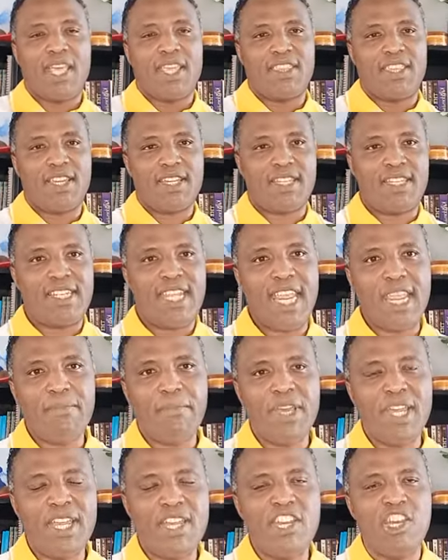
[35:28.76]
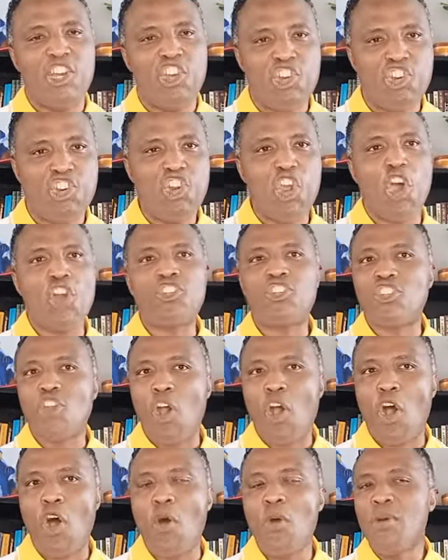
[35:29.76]
The demon not
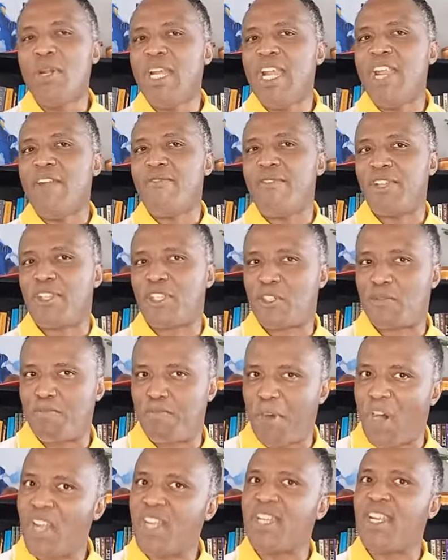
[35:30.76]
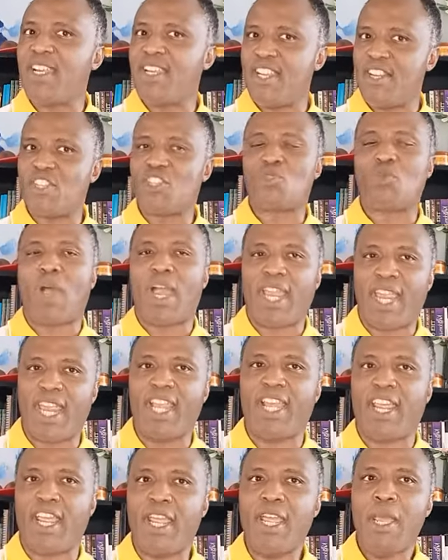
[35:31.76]
only responded in
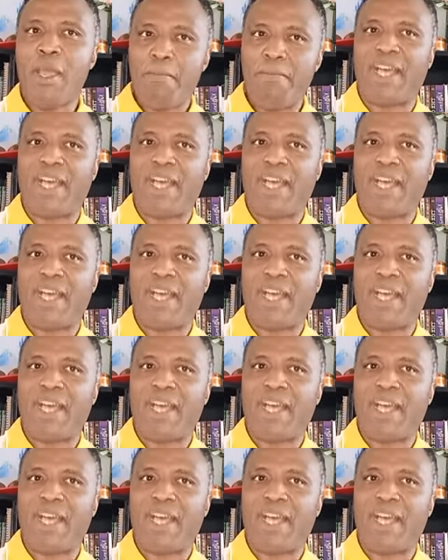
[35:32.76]
Swahili,